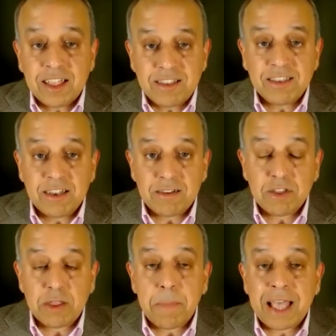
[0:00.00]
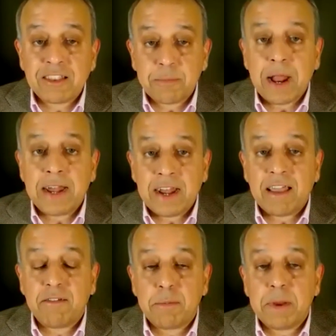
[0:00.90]
this year, with the mask mandate
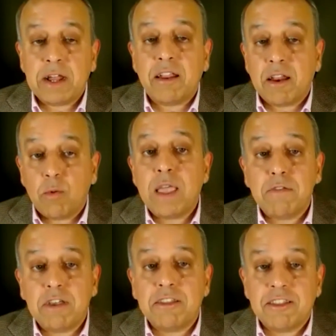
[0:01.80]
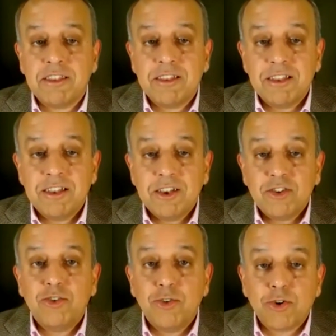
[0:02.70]
having been done away with,
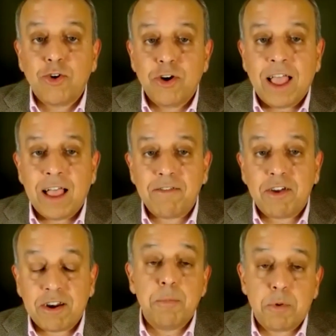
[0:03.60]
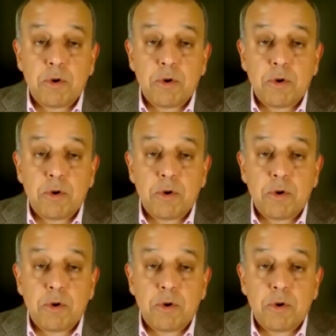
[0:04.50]
you could have a rip